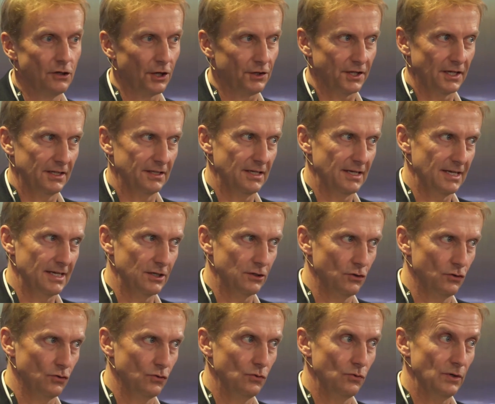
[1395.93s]
not in the
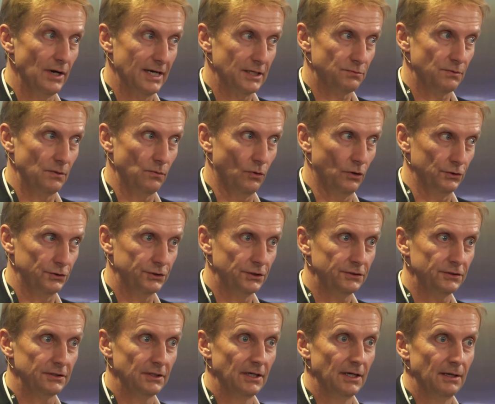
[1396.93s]
EU as we
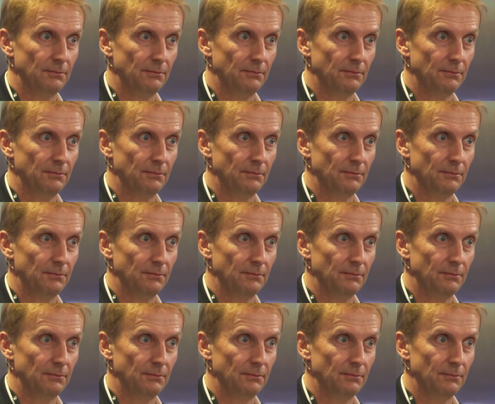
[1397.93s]
wanted,